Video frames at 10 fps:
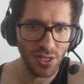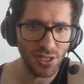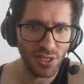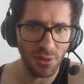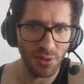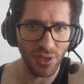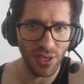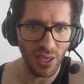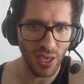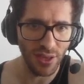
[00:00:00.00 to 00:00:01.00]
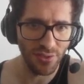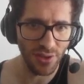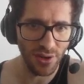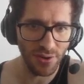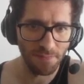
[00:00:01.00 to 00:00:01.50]
jumping in
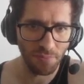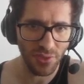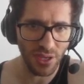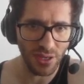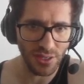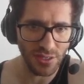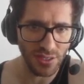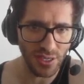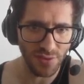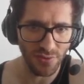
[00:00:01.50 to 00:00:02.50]
there. Like in this case,